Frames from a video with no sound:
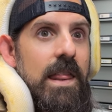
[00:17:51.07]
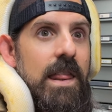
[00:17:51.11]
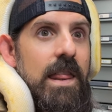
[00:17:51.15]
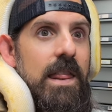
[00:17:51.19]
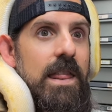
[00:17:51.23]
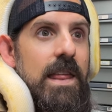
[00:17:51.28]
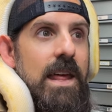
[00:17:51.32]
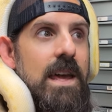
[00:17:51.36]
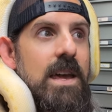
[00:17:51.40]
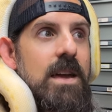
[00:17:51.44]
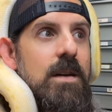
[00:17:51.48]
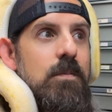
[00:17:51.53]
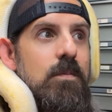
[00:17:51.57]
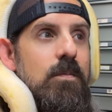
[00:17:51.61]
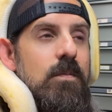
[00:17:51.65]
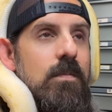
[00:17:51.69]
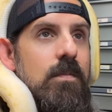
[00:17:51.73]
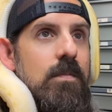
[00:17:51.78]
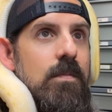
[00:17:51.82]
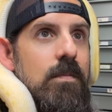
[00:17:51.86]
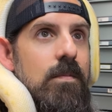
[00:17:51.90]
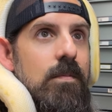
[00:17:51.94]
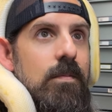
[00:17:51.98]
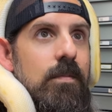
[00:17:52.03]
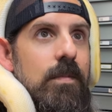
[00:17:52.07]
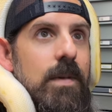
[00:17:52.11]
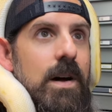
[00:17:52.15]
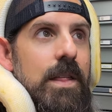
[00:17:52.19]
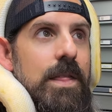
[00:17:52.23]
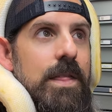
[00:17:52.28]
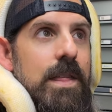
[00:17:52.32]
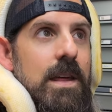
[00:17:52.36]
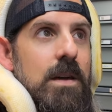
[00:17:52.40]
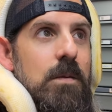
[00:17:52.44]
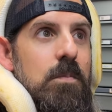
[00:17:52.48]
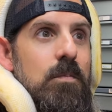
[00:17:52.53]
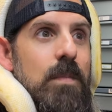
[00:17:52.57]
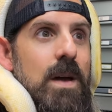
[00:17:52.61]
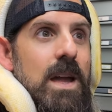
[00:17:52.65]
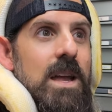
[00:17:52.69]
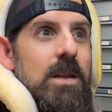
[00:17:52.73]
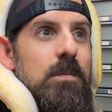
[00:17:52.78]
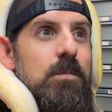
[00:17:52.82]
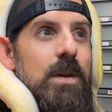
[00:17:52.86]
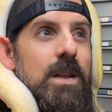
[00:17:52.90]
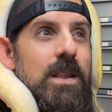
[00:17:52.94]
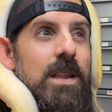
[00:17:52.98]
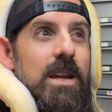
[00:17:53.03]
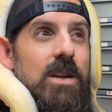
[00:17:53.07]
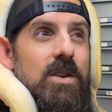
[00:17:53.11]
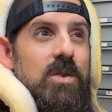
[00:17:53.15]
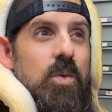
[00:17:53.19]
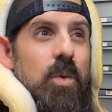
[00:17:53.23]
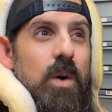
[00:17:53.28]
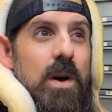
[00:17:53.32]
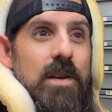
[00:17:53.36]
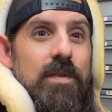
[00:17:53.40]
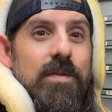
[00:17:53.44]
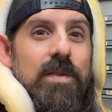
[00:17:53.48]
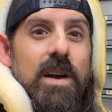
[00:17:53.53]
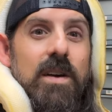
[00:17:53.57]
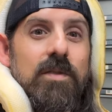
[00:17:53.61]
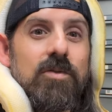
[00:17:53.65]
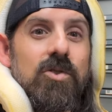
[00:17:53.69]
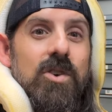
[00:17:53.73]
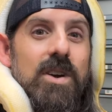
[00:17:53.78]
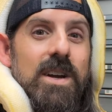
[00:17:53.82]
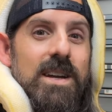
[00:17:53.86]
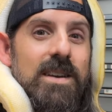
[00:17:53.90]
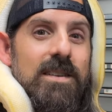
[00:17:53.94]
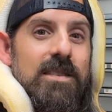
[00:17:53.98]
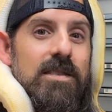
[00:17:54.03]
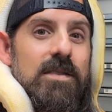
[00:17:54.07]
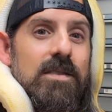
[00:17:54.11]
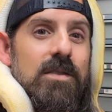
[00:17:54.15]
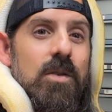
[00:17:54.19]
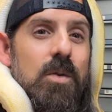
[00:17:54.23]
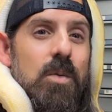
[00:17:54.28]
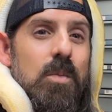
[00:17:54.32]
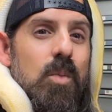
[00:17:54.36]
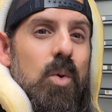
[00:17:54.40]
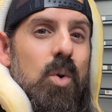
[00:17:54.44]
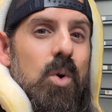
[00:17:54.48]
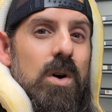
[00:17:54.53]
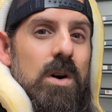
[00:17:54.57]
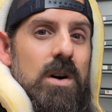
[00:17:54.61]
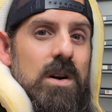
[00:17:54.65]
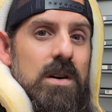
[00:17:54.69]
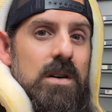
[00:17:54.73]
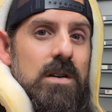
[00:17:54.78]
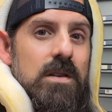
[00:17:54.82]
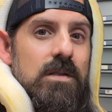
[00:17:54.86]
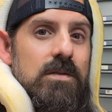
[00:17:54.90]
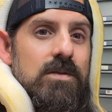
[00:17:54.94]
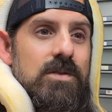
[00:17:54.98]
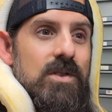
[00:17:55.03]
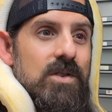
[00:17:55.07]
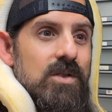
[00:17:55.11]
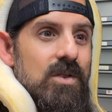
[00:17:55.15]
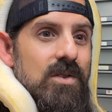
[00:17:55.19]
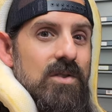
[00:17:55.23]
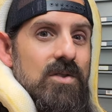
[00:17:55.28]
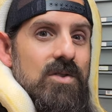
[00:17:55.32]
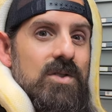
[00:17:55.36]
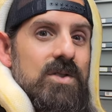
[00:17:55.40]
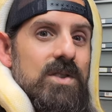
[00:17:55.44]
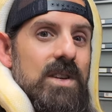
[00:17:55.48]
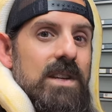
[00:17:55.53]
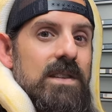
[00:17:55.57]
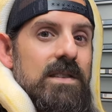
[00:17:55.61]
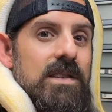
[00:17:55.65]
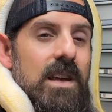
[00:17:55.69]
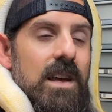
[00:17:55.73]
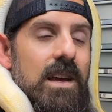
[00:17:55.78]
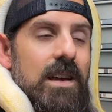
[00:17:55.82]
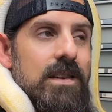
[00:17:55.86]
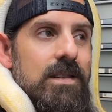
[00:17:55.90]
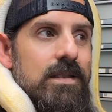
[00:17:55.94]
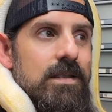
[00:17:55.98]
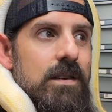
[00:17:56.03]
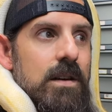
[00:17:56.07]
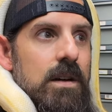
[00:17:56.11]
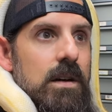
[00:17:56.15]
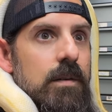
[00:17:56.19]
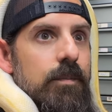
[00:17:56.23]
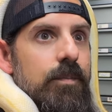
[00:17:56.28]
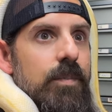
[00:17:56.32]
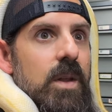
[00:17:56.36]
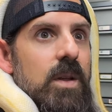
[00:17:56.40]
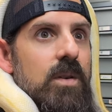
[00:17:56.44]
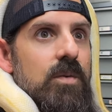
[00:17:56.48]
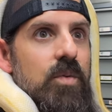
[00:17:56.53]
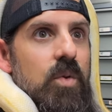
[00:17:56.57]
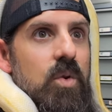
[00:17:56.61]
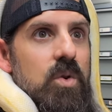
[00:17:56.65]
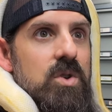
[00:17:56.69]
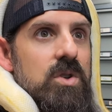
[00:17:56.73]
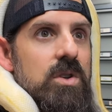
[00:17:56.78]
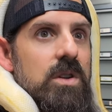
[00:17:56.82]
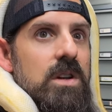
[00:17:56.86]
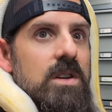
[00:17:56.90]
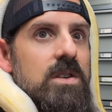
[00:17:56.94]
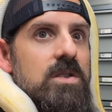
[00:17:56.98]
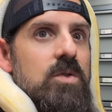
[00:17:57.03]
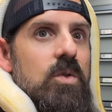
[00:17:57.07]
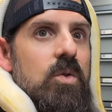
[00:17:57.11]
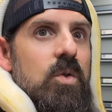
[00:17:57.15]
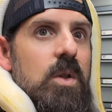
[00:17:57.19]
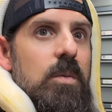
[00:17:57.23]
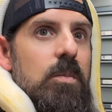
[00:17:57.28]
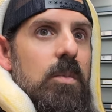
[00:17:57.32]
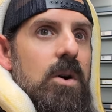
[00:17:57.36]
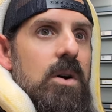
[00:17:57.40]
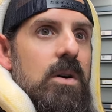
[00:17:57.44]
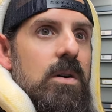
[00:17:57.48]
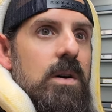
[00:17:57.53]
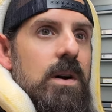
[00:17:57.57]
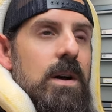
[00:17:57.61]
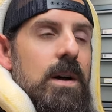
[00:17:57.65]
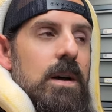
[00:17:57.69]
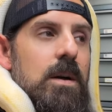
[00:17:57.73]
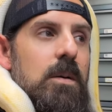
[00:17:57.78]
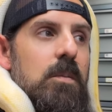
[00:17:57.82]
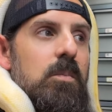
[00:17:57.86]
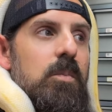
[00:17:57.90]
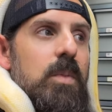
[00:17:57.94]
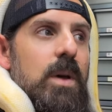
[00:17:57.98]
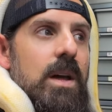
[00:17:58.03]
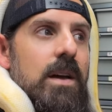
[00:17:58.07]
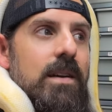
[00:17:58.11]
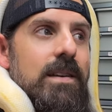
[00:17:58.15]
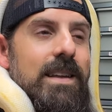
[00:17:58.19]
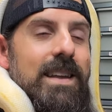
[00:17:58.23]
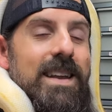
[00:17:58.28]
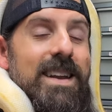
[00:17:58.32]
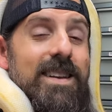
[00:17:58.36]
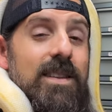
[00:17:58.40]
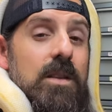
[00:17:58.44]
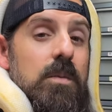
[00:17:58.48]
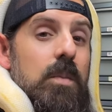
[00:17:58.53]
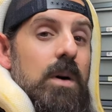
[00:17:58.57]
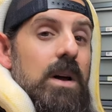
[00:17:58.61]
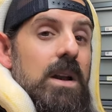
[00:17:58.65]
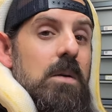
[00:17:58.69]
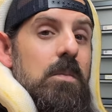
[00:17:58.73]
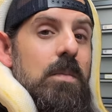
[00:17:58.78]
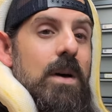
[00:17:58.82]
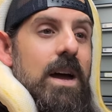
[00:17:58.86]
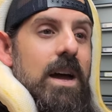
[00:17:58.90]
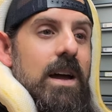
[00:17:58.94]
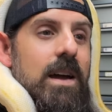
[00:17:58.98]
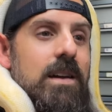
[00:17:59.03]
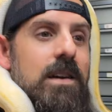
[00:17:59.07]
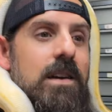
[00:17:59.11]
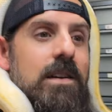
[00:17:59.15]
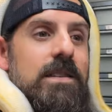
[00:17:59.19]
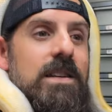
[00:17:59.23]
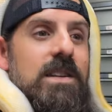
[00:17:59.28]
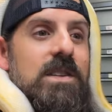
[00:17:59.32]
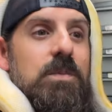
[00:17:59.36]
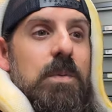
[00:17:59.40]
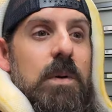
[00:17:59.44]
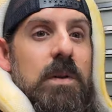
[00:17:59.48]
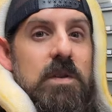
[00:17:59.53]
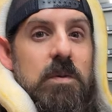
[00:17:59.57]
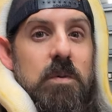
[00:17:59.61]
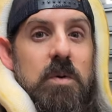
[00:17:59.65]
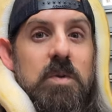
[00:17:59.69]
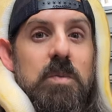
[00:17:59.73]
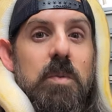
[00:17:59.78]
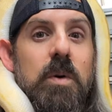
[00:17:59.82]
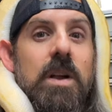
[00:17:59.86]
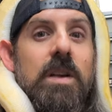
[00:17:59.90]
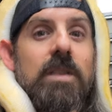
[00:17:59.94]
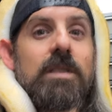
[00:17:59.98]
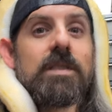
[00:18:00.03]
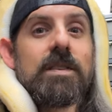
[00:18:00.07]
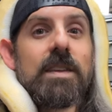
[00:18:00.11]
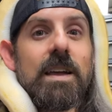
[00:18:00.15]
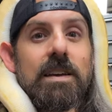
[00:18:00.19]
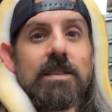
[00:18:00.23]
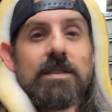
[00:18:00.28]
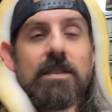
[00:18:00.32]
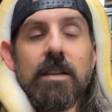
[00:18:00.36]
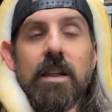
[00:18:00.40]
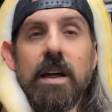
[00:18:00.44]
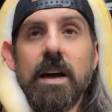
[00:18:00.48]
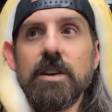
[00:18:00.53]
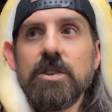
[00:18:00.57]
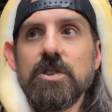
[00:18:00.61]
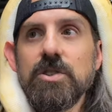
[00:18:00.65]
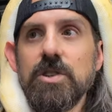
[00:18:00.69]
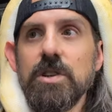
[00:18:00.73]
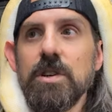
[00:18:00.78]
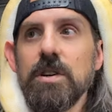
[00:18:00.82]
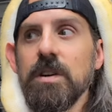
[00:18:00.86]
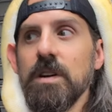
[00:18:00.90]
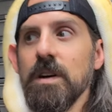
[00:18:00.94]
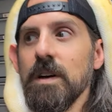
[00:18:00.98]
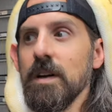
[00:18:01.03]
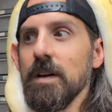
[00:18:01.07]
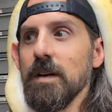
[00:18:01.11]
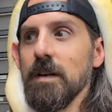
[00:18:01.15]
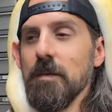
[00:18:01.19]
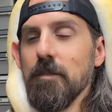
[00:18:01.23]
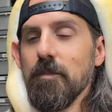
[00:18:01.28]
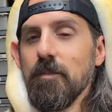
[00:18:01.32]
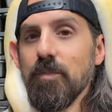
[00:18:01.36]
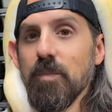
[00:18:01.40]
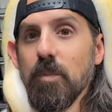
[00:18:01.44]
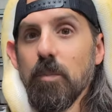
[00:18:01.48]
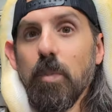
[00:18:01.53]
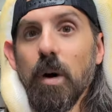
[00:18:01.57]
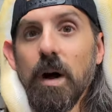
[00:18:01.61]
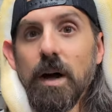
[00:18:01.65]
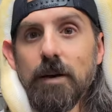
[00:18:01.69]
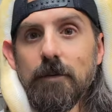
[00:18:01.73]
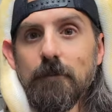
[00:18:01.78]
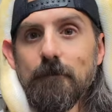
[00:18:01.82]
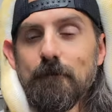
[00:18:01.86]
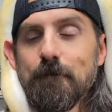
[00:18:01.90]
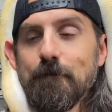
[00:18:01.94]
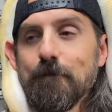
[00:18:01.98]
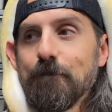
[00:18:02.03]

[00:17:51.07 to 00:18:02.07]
they, I think, made me like 25 grand or more just on the 6 eggs. Unfortunately, I sold them all because I needed the money back, because I spent so much money on snakes the last year. But